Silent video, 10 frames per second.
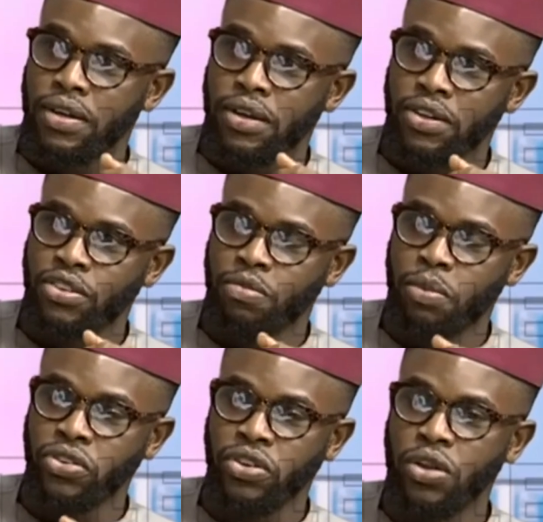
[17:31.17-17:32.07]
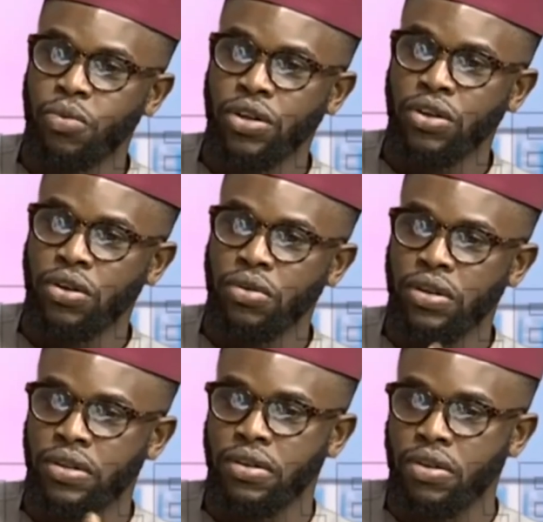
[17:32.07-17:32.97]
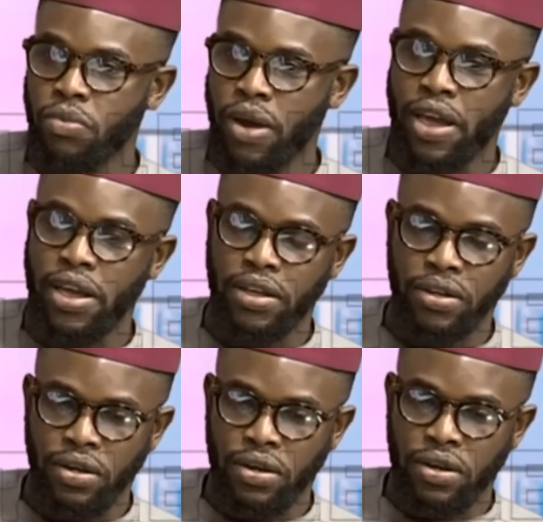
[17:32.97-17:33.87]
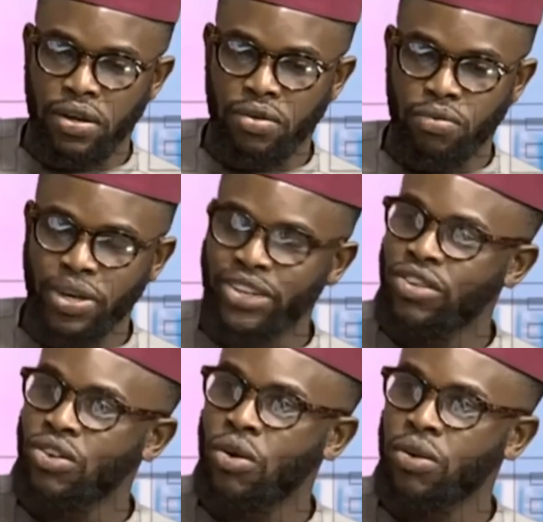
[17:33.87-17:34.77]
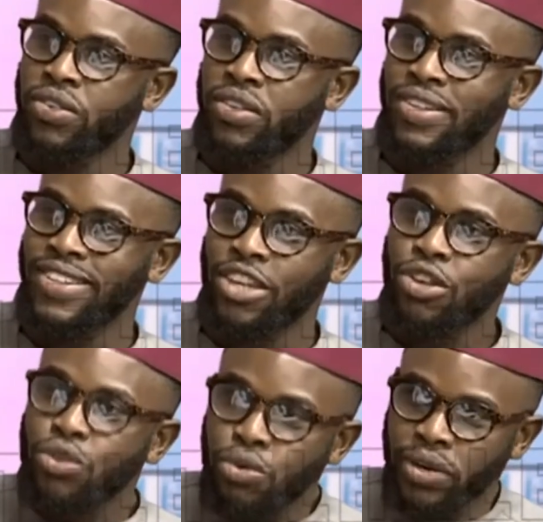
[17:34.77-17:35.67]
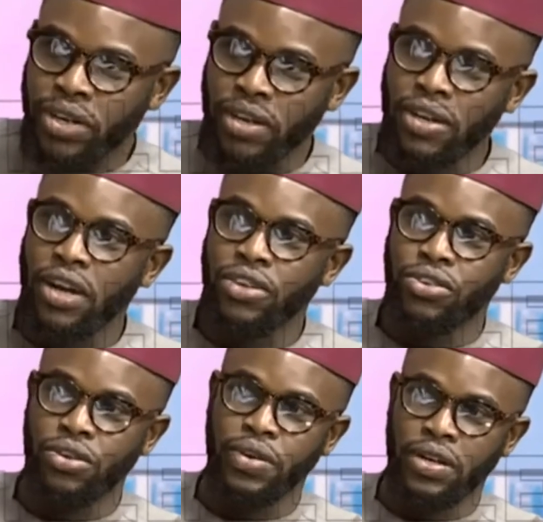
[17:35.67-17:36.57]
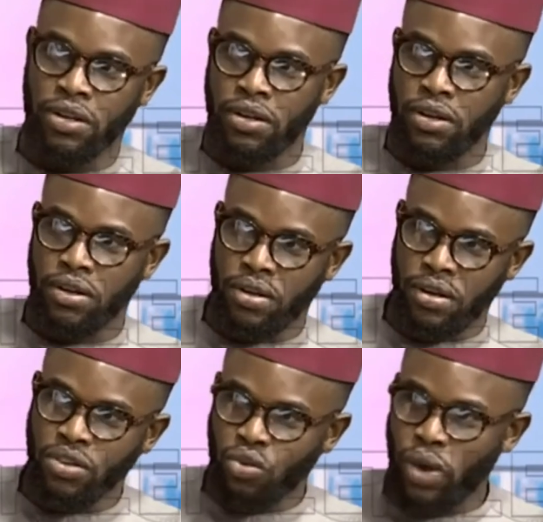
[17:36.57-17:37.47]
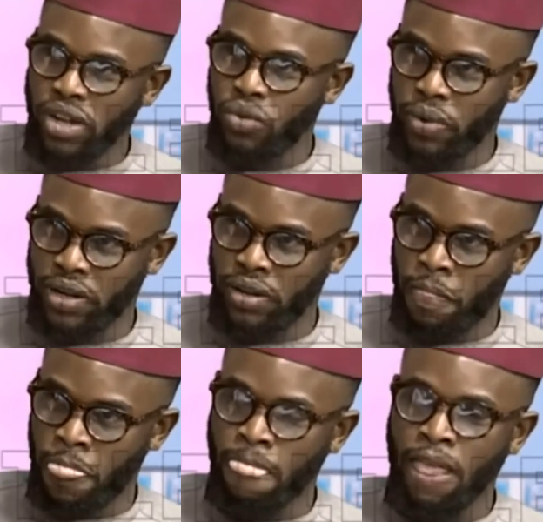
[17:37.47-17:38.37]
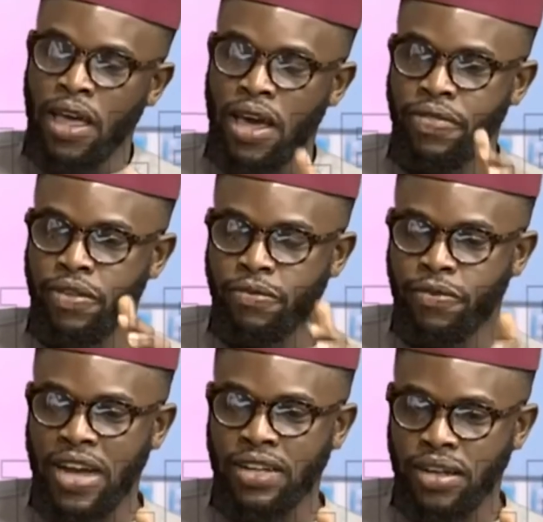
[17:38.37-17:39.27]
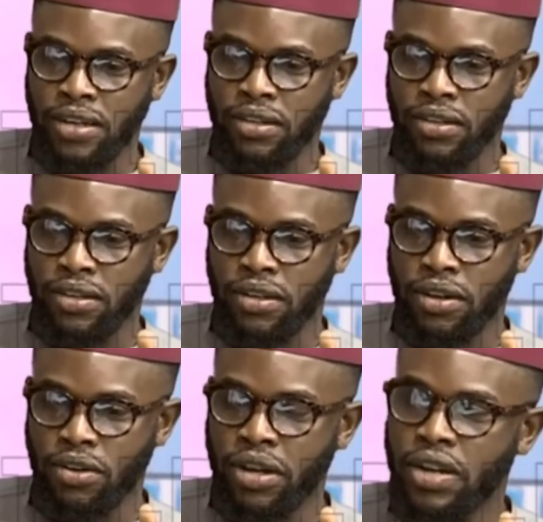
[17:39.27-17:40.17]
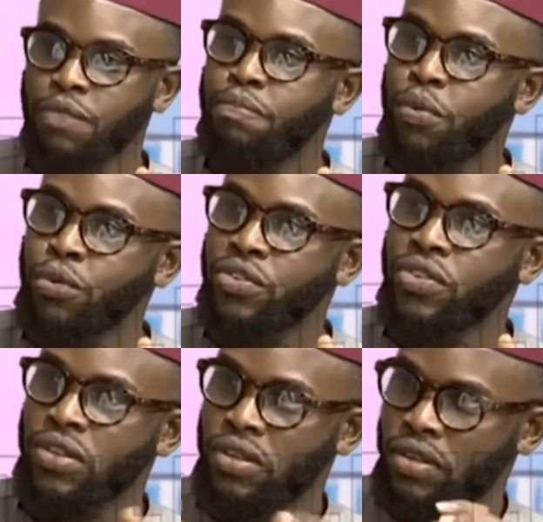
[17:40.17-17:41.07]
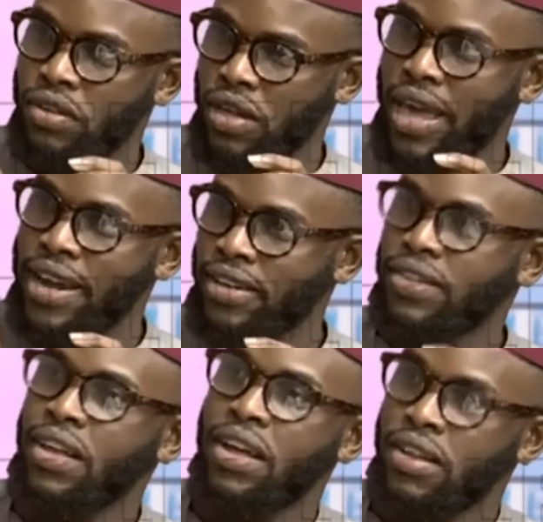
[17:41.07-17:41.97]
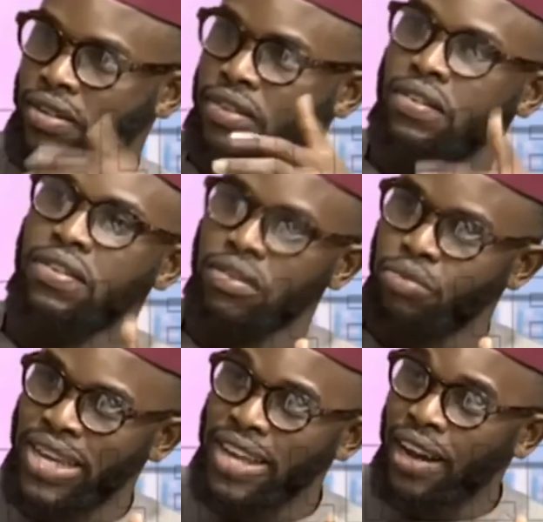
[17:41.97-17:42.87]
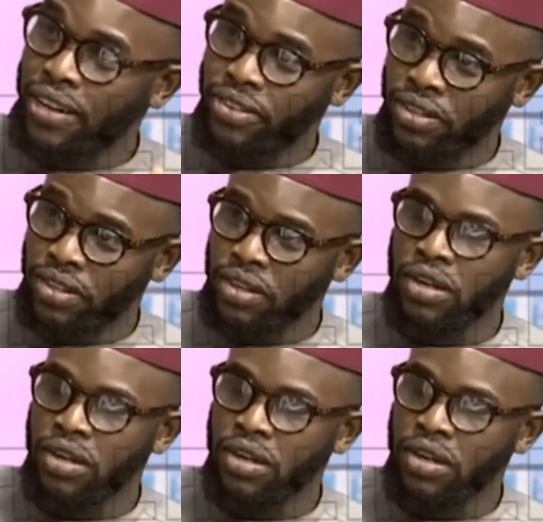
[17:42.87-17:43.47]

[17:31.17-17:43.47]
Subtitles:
especially when you look at the way we discussed security in Nigeria in 2020. And the fact that looking at post-EndSARS reality,